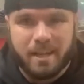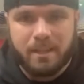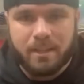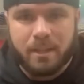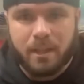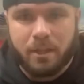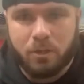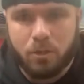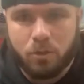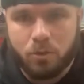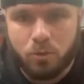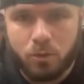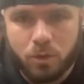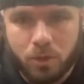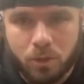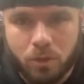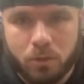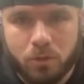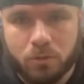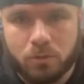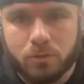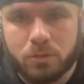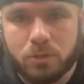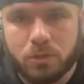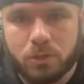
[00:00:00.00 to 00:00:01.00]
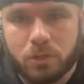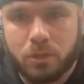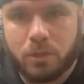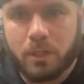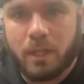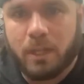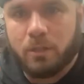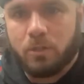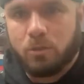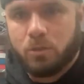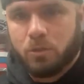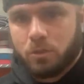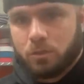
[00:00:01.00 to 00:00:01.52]
that you can use
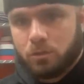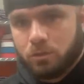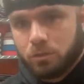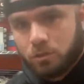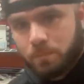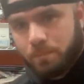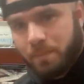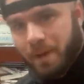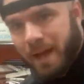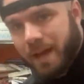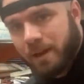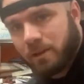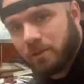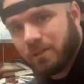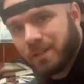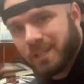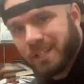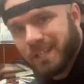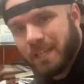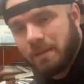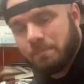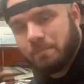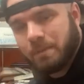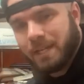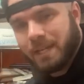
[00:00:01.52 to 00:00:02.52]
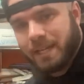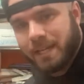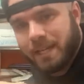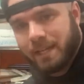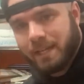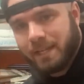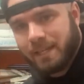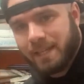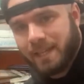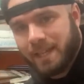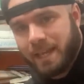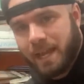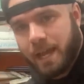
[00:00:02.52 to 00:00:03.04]
your paddle to keep it
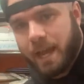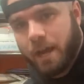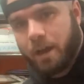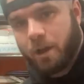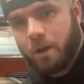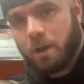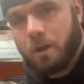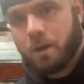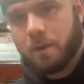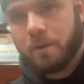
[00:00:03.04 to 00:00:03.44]
in the air.